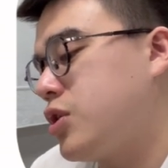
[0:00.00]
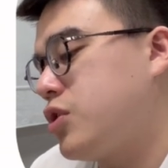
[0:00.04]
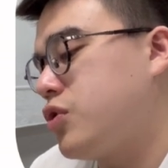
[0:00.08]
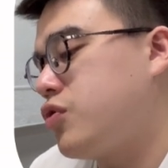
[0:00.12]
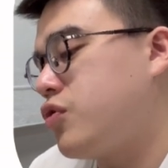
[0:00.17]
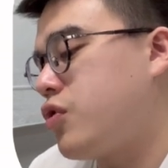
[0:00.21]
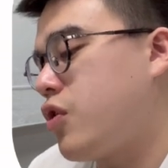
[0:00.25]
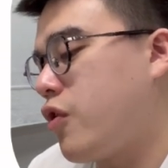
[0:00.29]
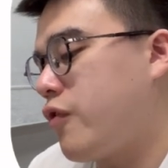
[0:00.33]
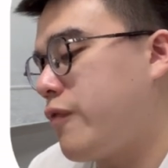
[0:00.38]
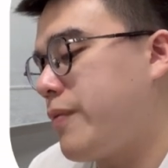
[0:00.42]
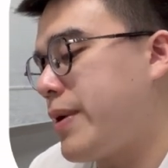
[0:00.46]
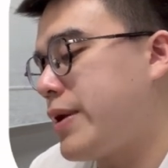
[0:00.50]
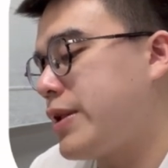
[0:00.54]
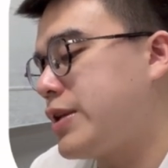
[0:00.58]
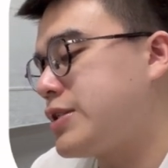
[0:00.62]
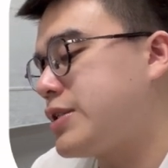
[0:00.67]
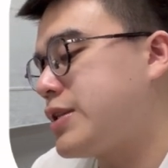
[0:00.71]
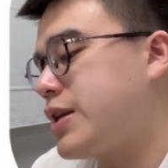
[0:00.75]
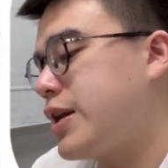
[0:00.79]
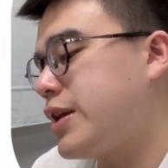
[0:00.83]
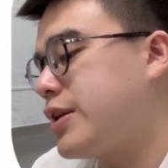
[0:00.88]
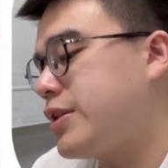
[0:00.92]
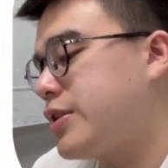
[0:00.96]
12
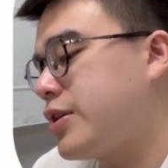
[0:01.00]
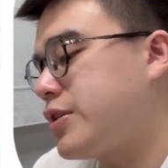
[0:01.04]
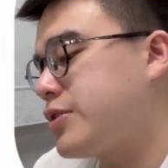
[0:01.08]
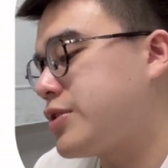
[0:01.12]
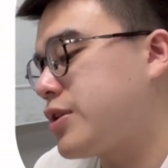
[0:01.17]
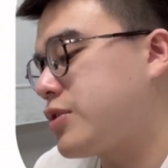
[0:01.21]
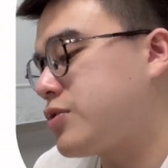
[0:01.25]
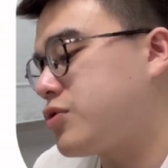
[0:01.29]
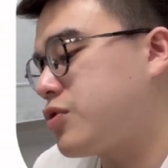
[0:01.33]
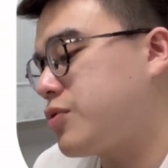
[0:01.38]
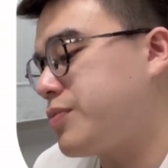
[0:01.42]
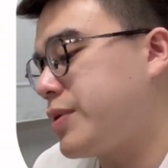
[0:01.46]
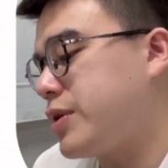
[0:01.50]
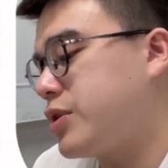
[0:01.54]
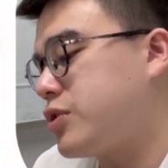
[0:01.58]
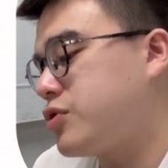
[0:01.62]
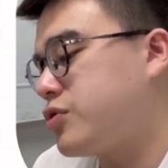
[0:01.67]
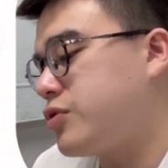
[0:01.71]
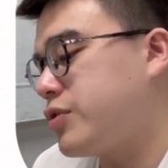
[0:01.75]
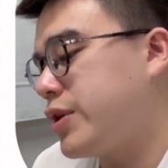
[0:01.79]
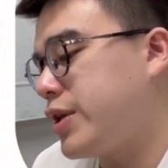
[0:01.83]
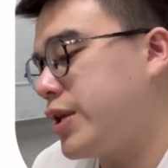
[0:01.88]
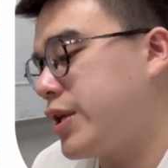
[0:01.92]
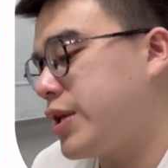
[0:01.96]
minus 9 turns out to be
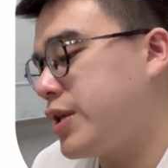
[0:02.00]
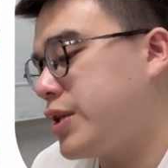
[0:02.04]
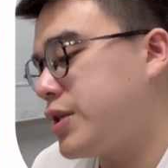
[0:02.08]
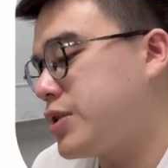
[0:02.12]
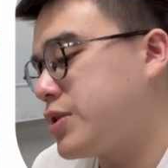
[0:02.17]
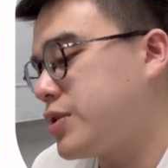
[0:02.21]
3,